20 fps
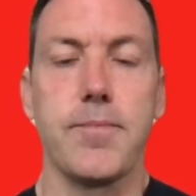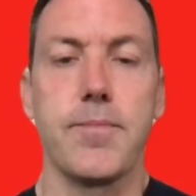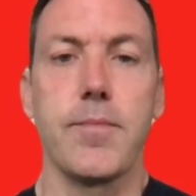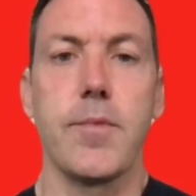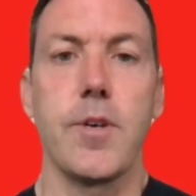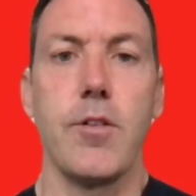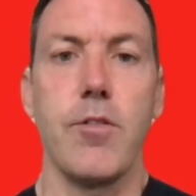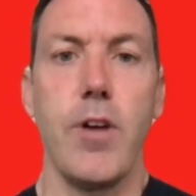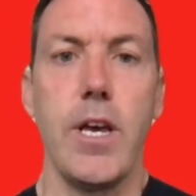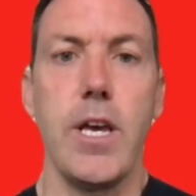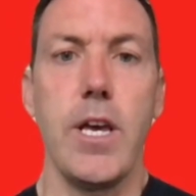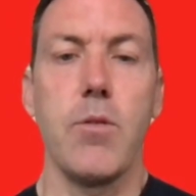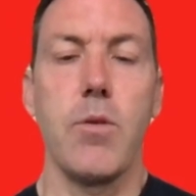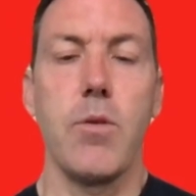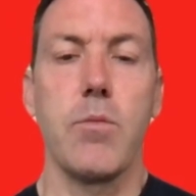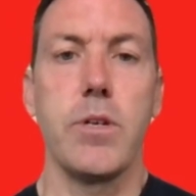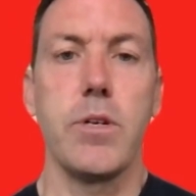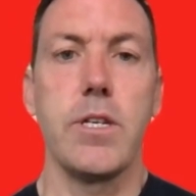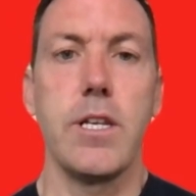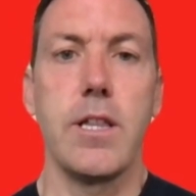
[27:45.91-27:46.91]
Craig, when
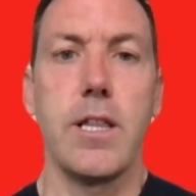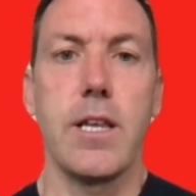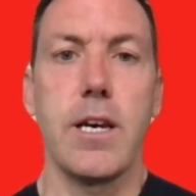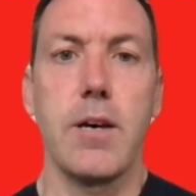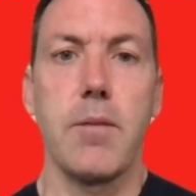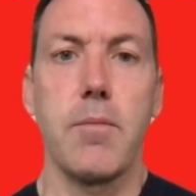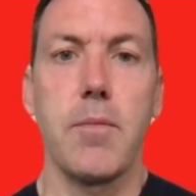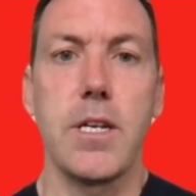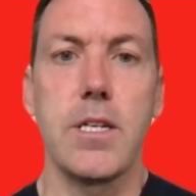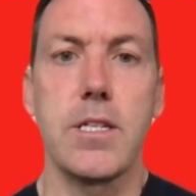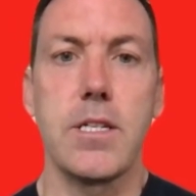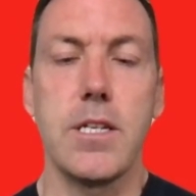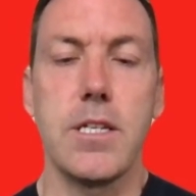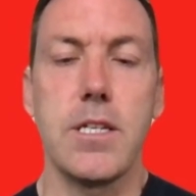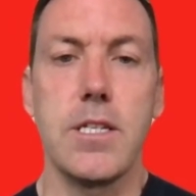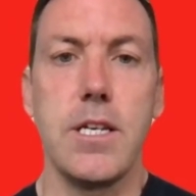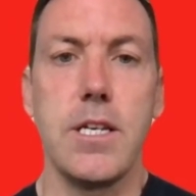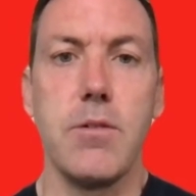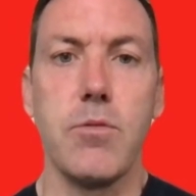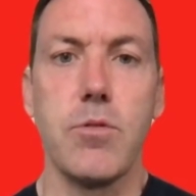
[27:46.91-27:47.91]
we did that at Man
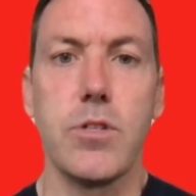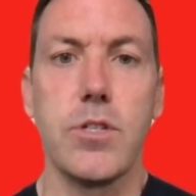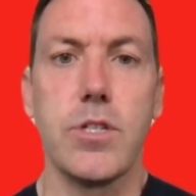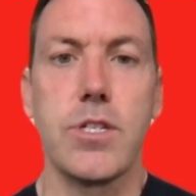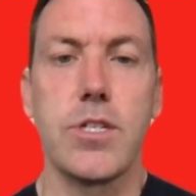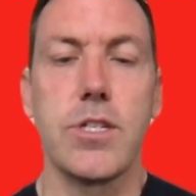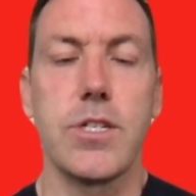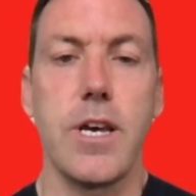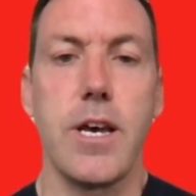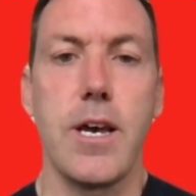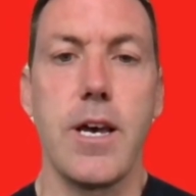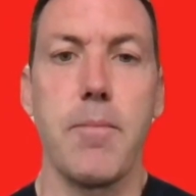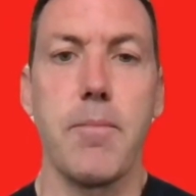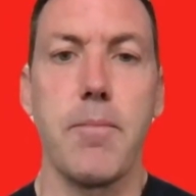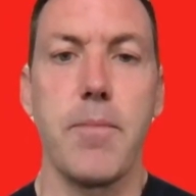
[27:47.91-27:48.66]
City, was, um,